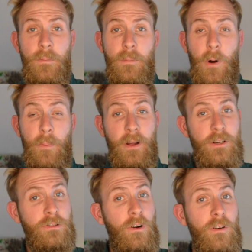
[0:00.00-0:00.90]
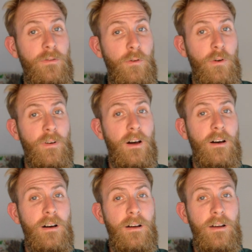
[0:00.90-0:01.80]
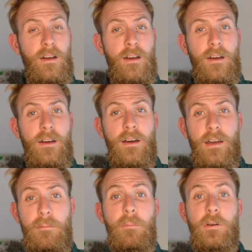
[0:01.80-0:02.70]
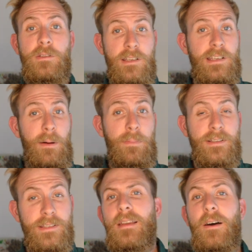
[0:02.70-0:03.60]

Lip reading: proper control of all of our impulses happens.